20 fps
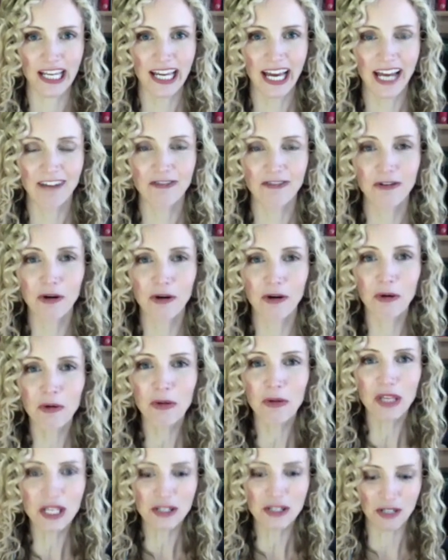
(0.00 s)
And for all
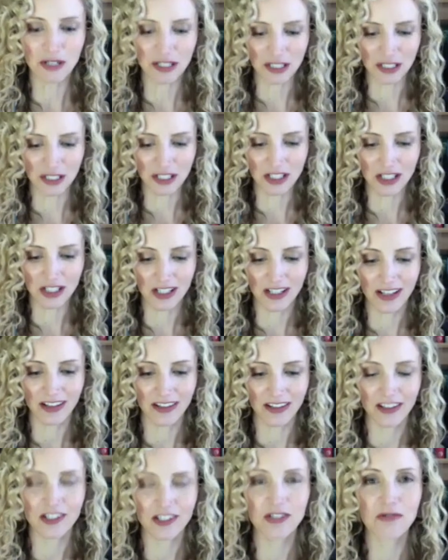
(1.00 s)
these reasons,
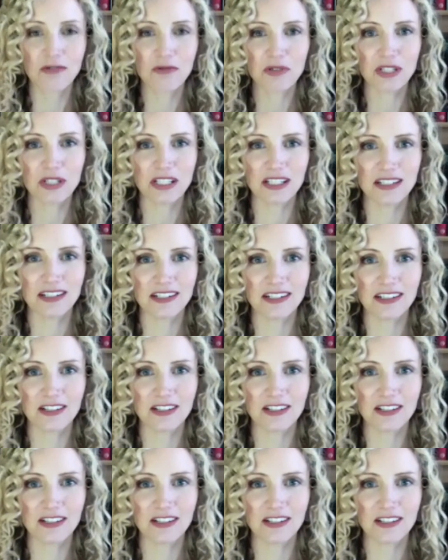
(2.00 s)
the sources,